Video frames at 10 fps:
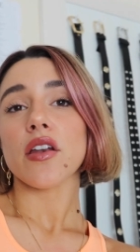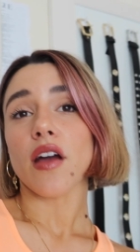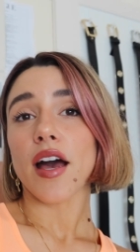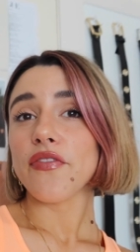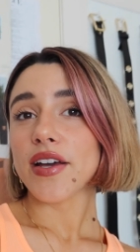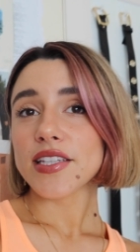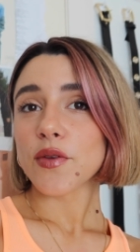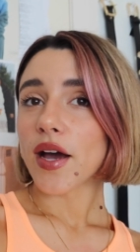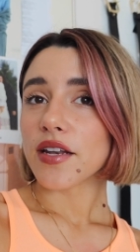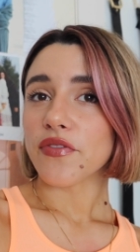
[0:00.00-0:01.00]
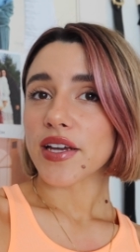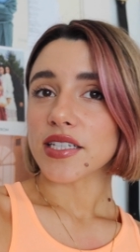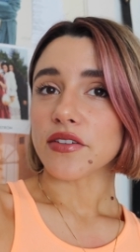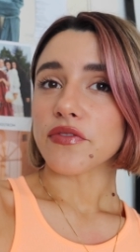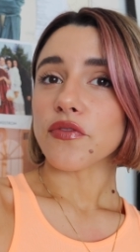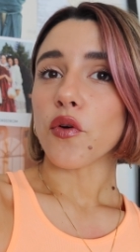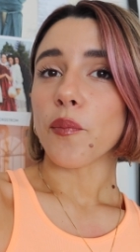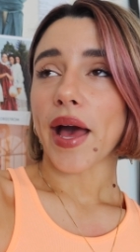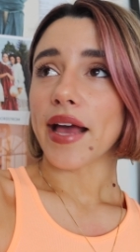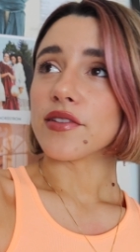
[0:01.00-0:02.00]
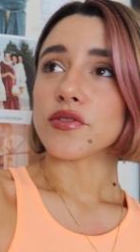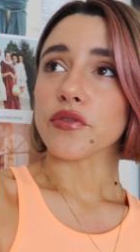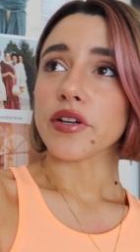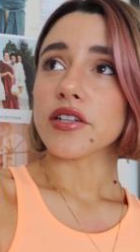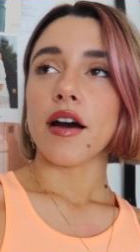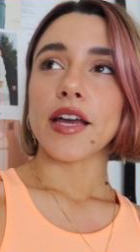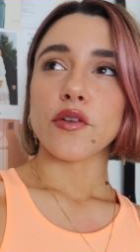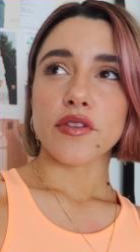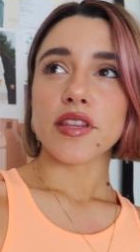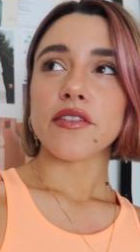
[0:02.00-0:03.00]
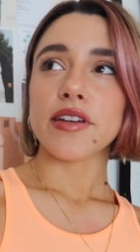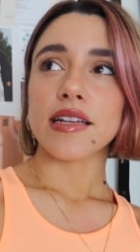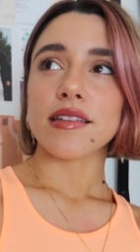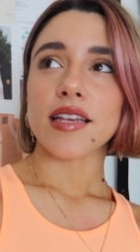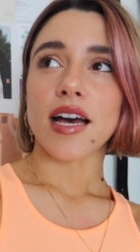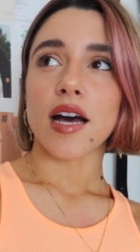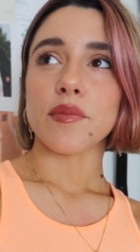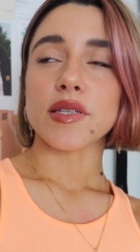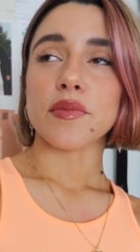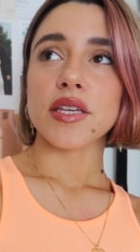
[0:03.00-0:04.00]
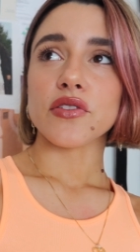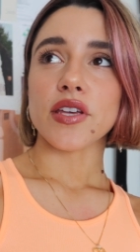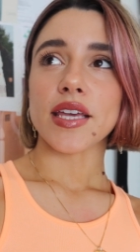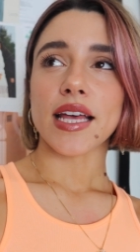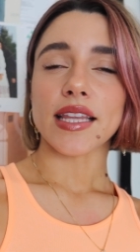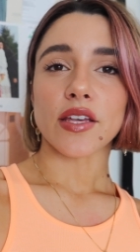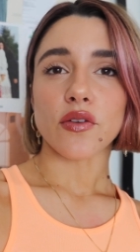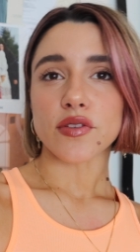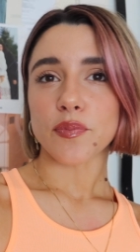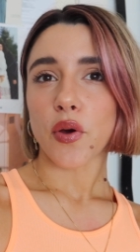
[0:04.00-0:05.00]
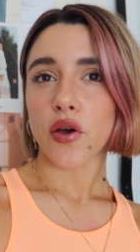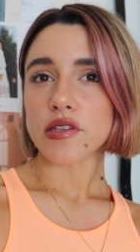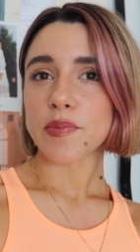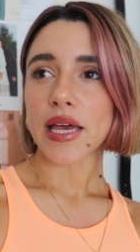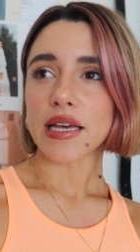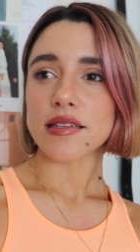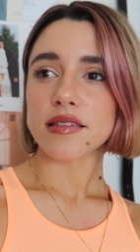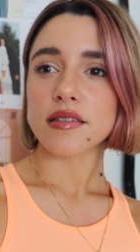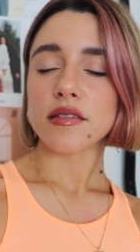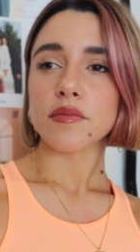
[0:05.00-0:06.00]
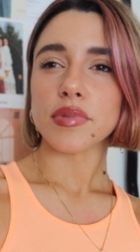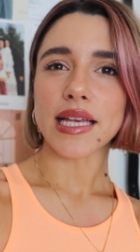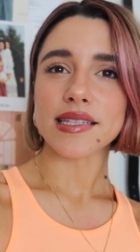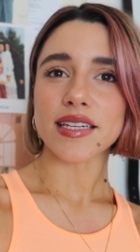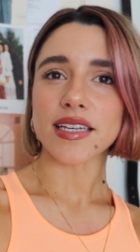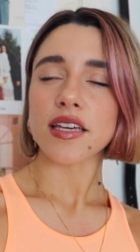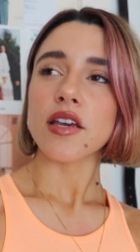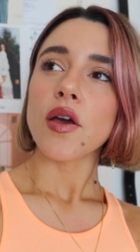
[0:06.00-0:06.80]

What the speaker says: don't know, I find this quite effective for bag storage. I know that there is some things you can get, like those Perspex plastic